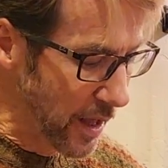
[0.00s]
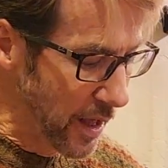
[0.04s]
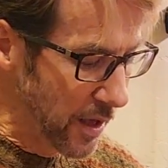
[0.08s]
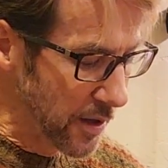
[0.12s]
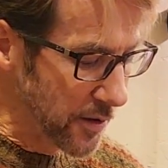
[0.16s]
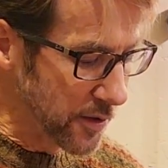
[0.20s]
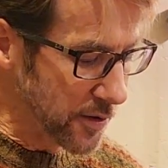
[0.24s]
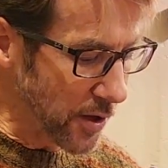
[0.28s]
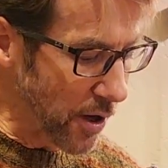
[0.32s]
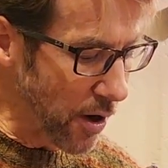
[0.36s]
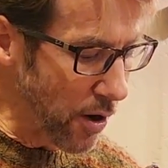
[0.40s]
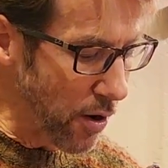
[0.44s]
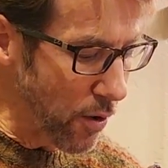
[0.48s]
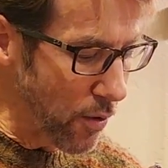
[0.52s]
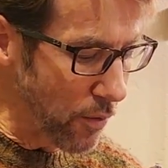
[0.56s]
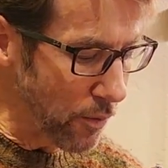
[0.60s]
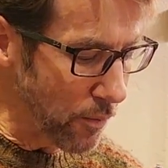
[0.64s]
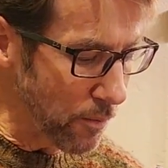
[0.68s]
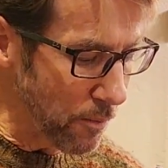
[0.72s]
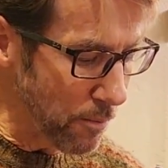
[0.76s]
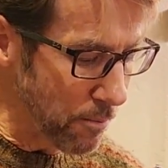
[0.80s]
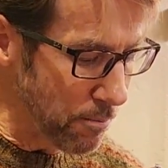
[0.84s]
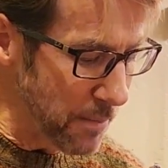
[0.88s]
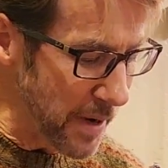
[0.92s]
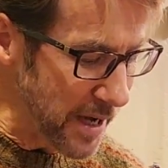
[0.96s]
So
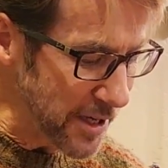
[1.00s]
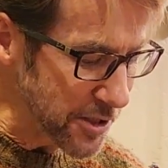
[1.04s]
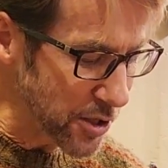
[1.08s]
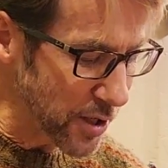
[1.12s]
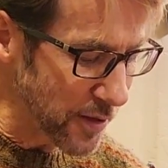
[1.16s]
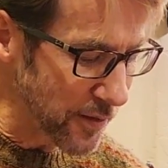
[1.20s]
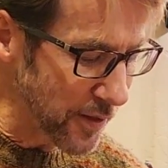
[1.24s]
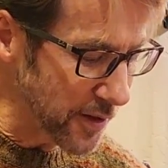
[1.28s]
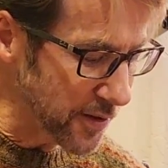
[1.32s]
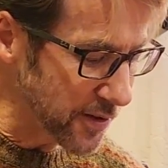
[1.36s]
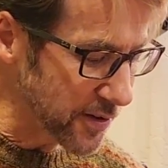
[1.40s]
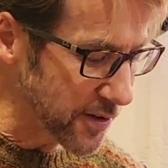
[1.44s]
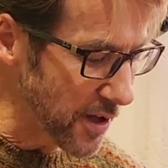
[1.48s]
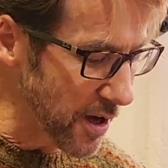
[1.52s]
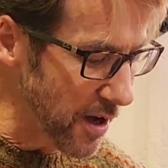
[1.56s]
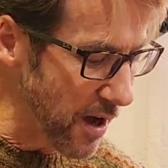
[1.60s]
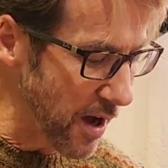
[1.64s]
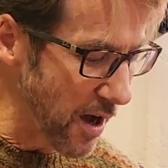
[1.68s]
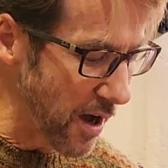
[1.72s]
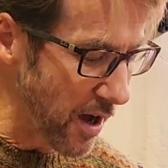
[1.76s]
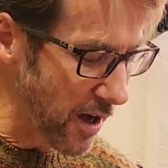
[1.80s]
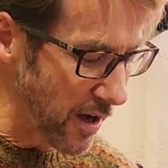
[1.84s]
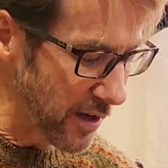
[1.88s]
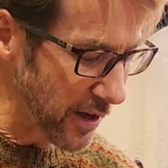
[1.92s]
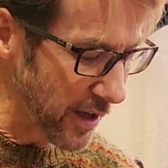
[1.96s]
much of the
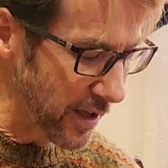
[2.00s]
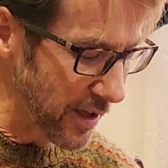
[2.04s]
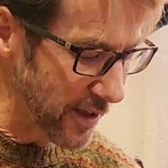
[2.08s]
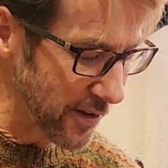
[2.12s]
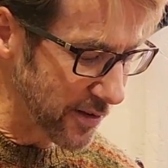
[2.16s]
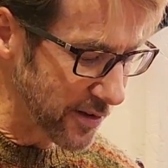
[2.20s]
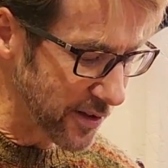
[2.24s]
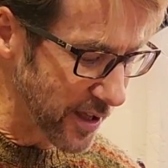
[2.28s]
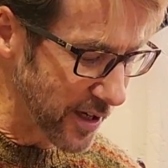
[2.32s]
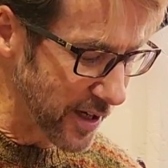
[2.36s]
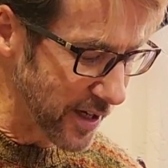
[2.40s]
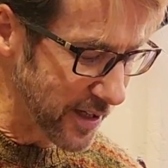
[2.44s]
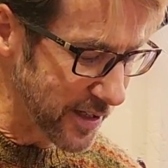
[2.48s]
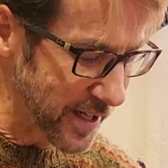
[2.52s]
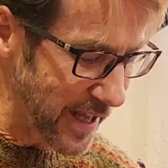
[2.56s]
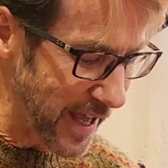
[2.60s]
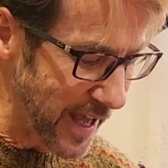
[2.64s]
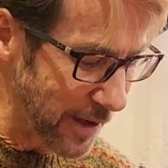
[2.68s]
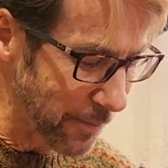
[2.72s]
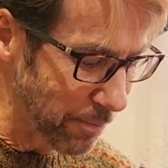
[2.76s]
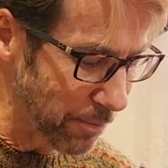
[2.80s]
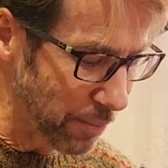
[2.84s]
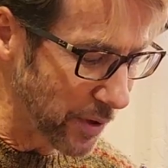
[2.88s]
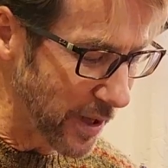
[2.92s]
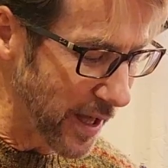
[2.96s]
song is going to
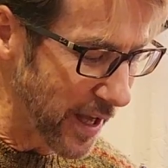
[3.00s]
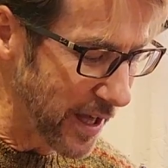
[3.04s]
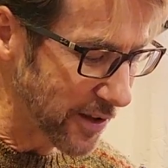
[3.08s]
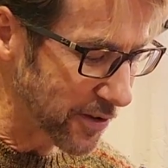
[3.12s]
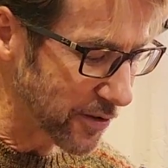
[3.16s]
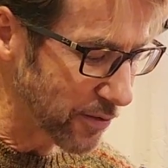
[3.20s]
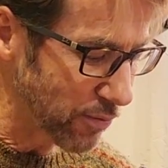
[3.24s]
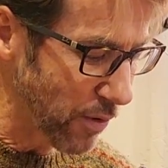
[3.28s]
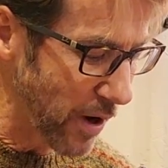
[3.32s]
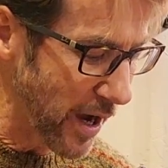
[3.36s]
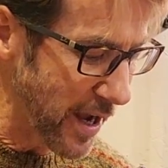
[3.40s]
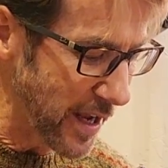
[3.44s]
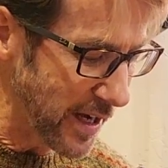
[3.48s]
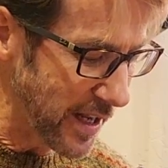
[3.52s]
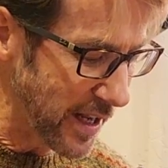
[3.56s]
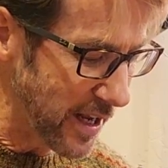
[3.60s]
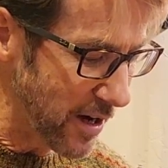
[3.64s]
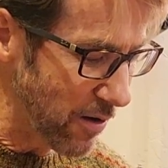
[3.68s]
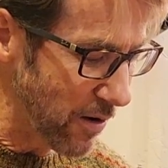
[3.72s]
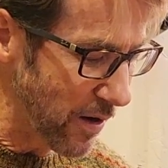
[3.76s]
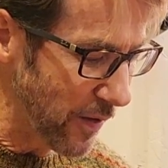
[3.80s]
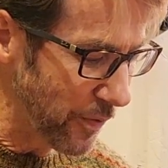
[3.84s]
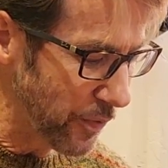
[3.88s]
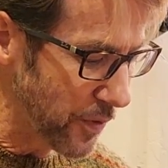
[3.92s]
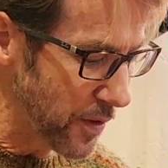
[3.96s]
take place right
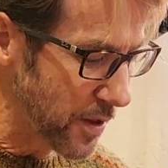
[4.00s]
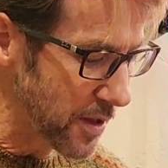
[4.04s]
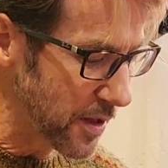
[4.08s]
here,